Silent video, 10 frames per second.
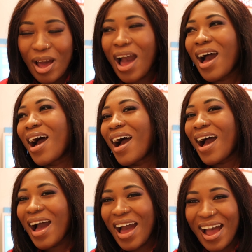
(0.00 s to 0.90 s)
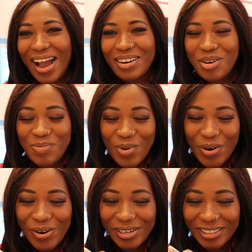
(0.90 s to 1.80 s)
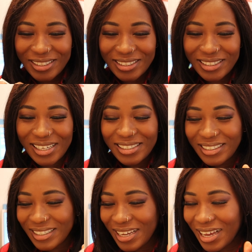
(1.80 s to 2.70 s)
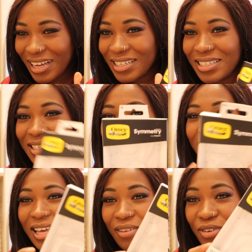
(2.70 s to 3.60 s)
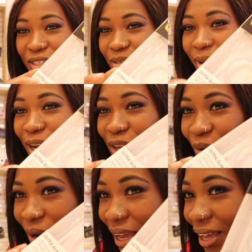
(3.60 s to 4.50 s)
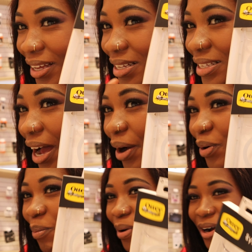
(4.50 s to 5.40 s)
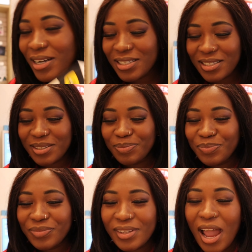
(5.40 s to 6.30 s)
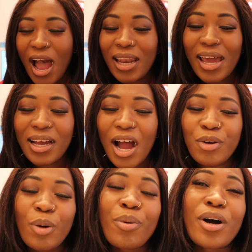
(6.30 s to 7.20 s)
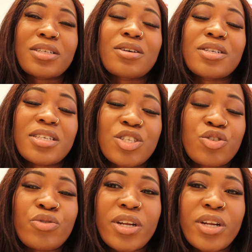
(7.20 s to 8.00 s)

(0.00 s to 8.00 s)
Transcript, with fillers: Ah, come well, on. now is actually Yes, and eh, this is my new case OtterBox. I like OtterBox because it's